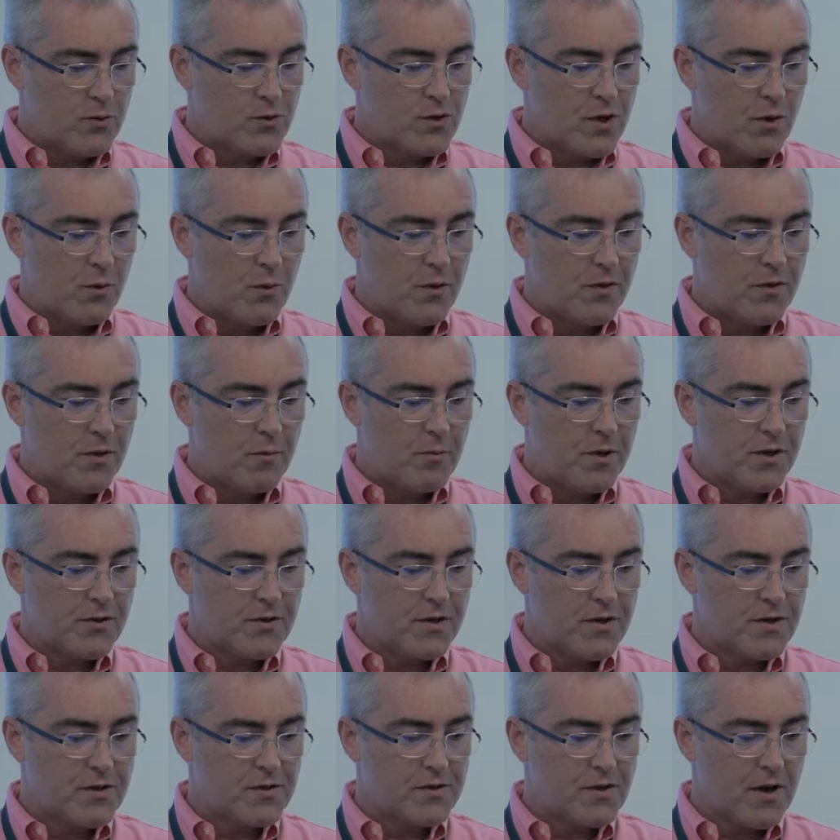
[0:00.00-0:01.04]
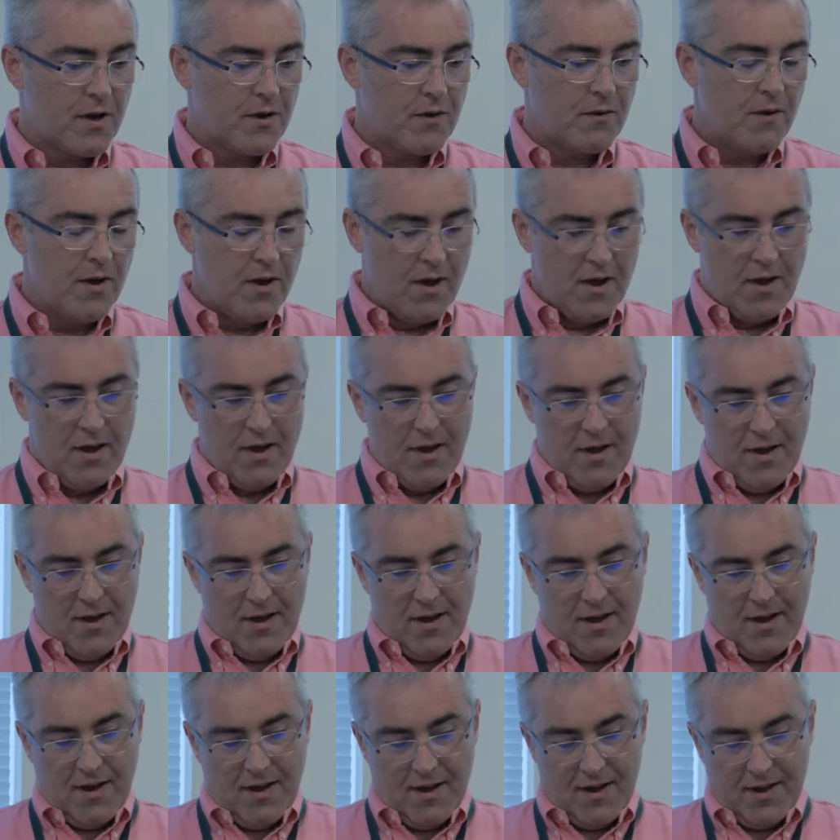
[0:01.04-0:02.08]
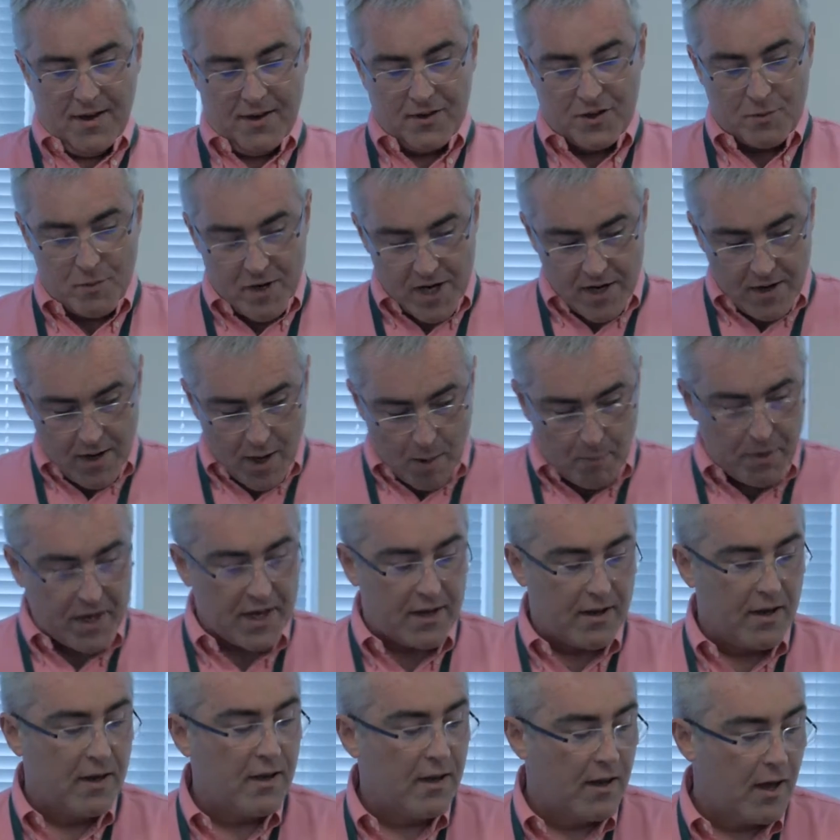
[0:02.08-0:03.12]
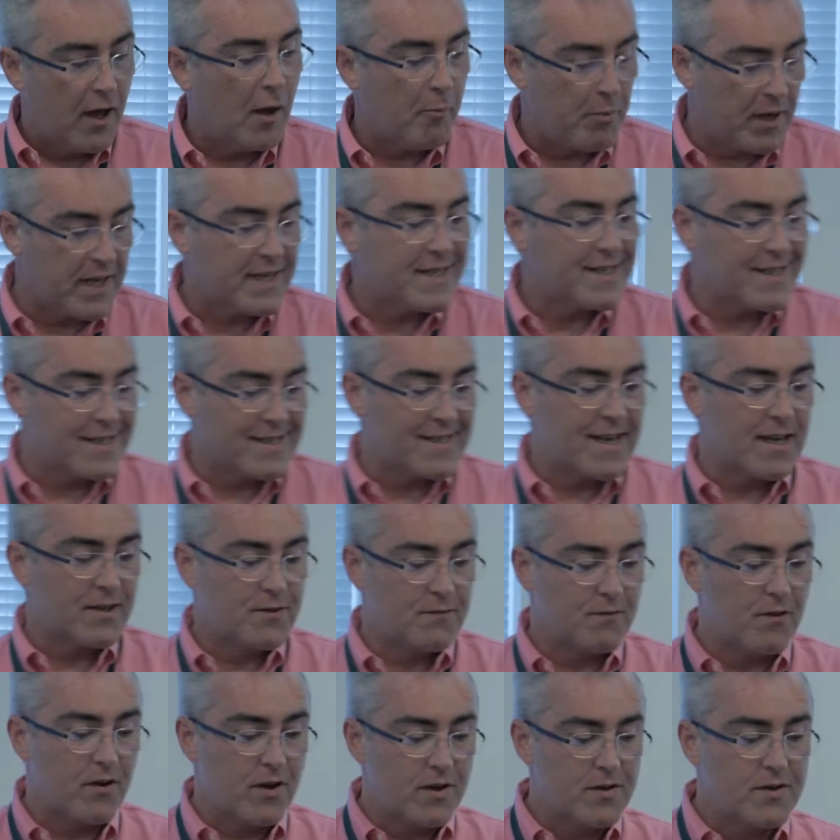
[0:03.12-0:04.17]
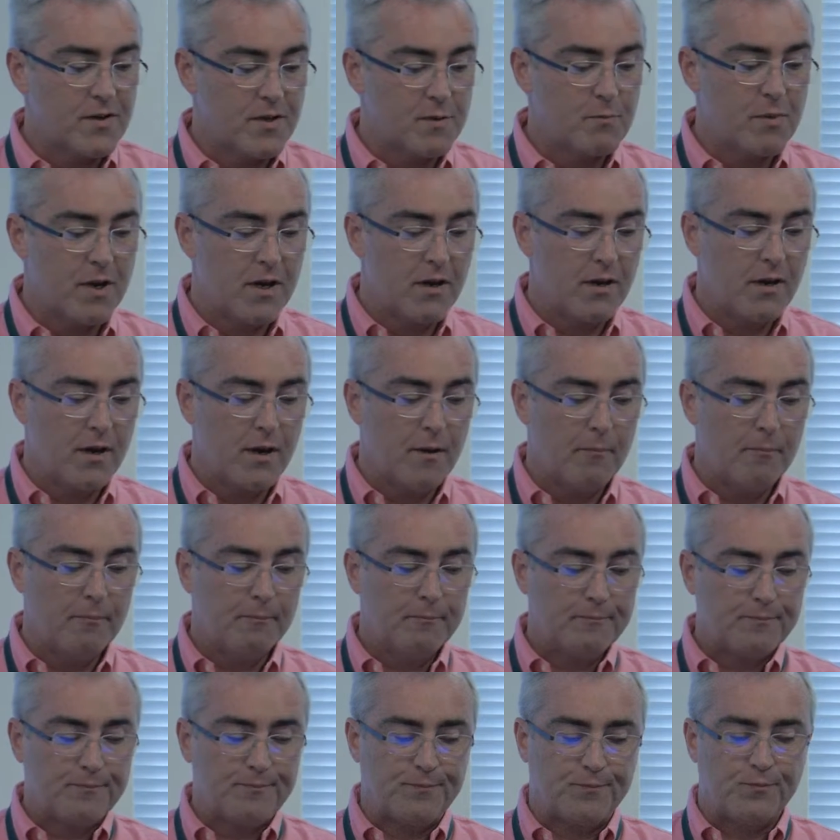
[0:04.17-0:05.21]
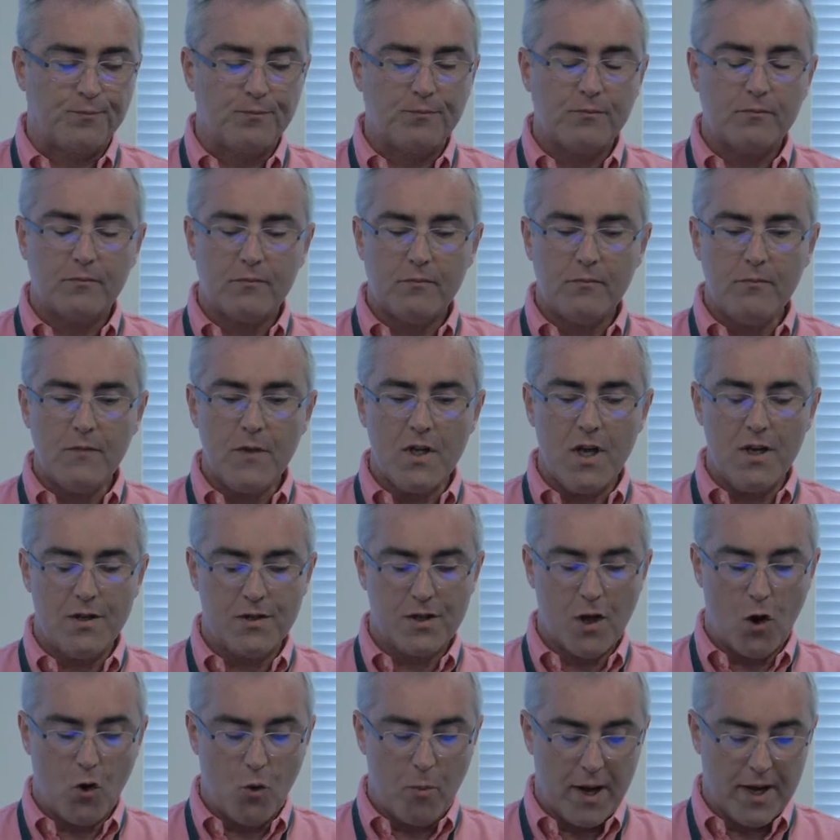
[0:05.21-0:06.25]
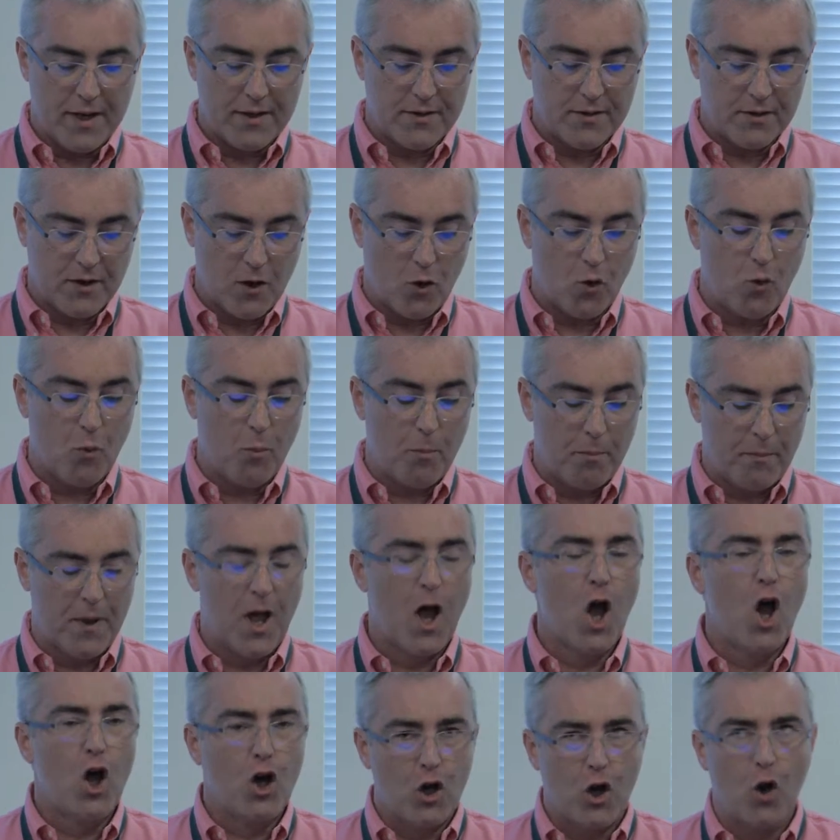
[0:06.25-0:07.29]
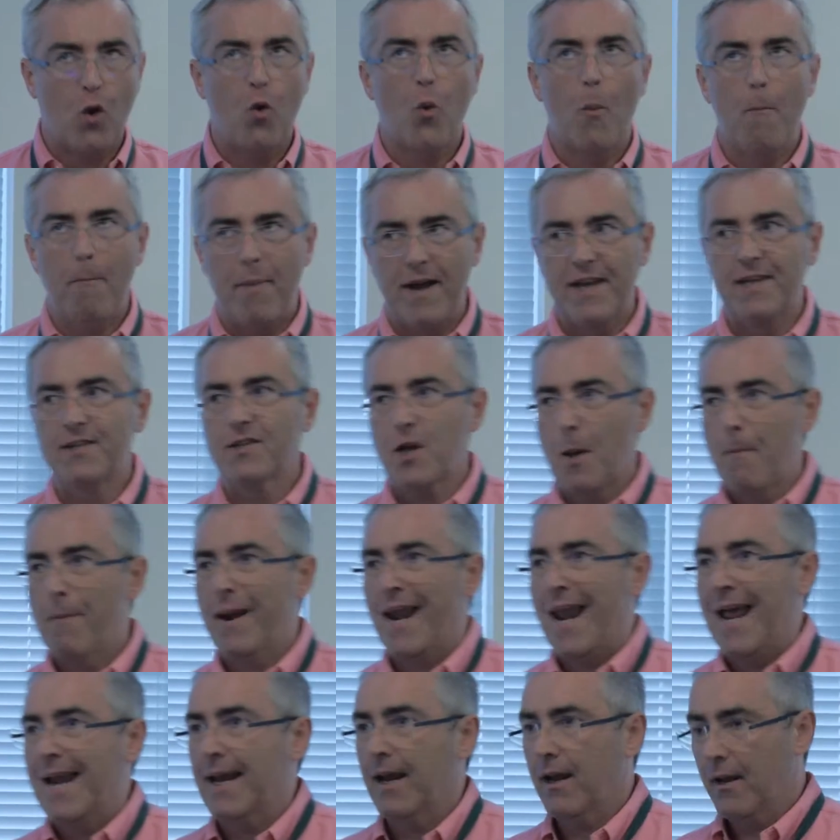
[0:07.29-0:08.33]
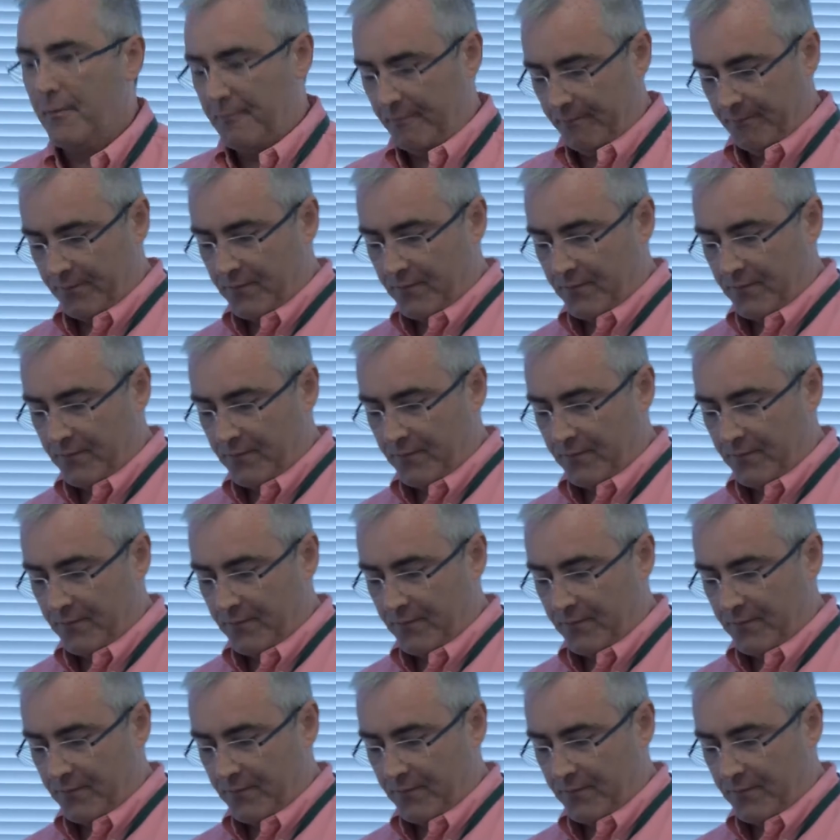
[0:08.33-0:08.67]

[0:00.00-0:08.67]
also with the business. So to me, a big success for us has been goal-based planning